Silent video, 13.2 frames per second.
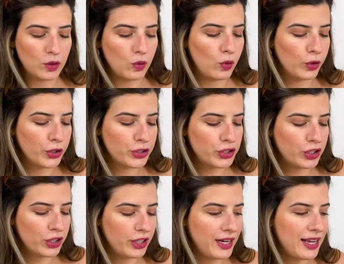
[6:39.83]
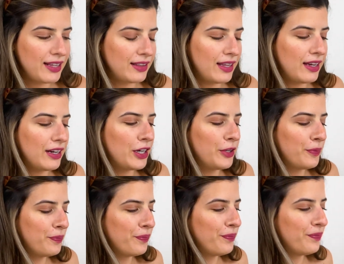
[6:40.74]
or sugar in there.
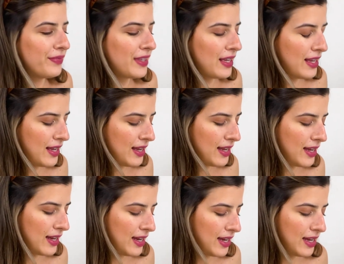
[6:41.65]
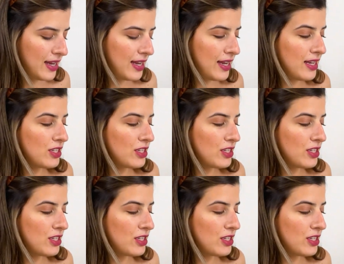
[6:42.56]
And